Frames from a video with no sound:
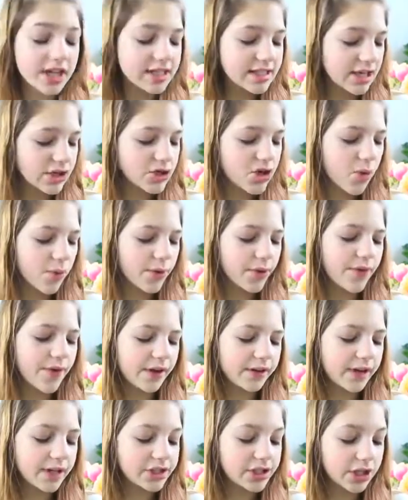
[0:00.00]
because I don't wear
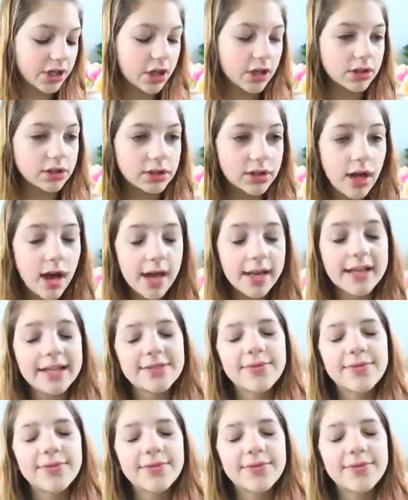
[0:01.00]
foundation a lot.